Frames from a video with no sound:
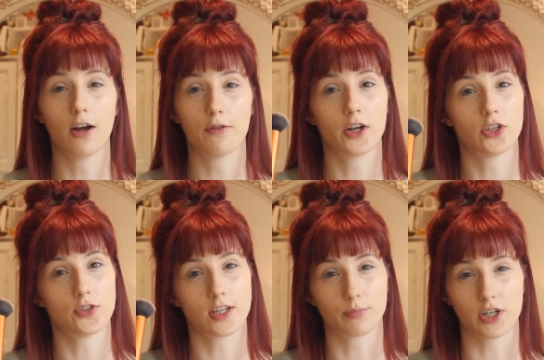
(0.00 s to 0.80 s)
I find
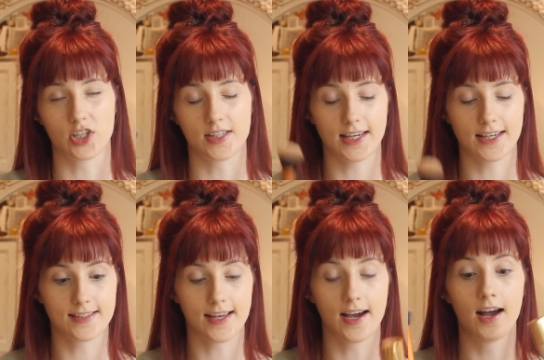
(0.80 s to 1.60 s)
using a brush is
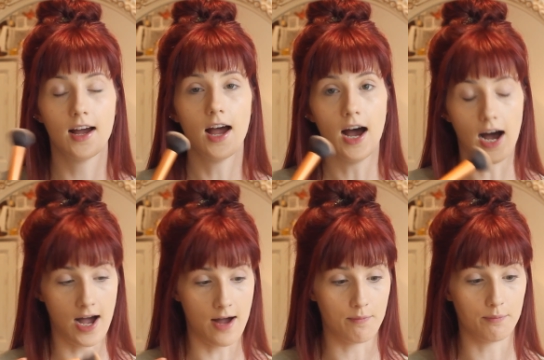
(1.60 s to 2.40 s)
easier,
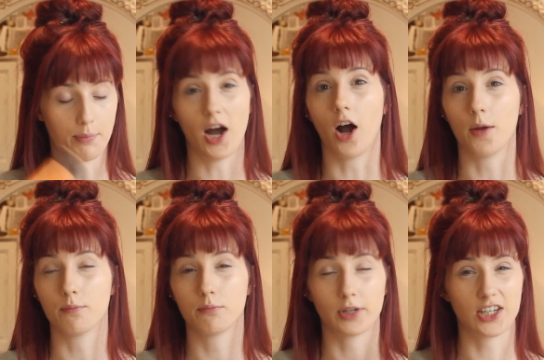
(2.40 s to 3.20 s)
but
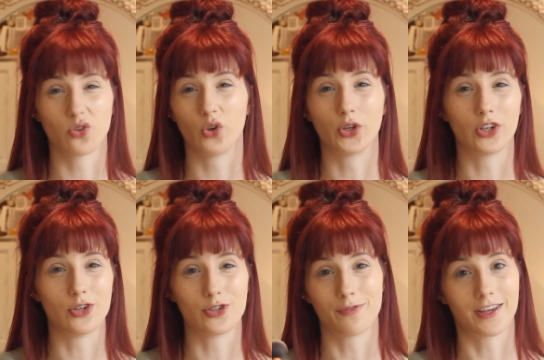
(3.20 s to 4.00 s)
I'm pretty sure you could
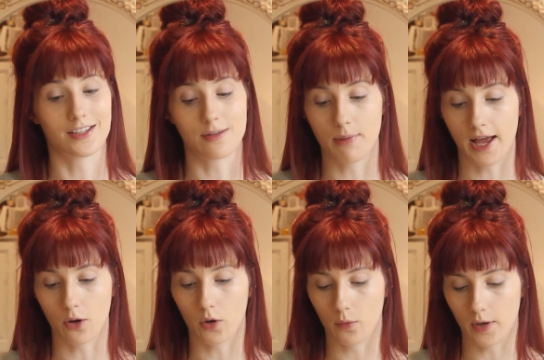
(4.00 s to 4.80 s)
use your fingers and
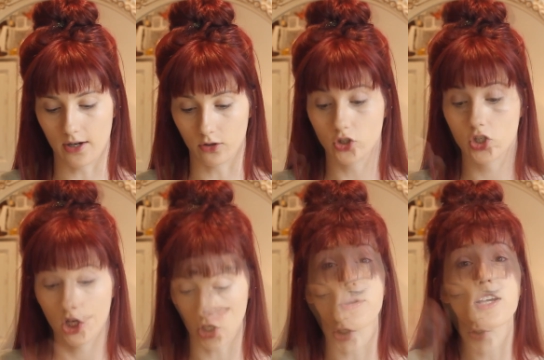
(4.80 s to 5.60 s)
blend quite well
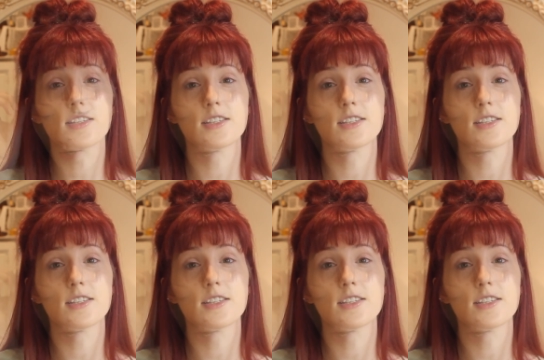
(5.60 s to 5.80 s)
too. Because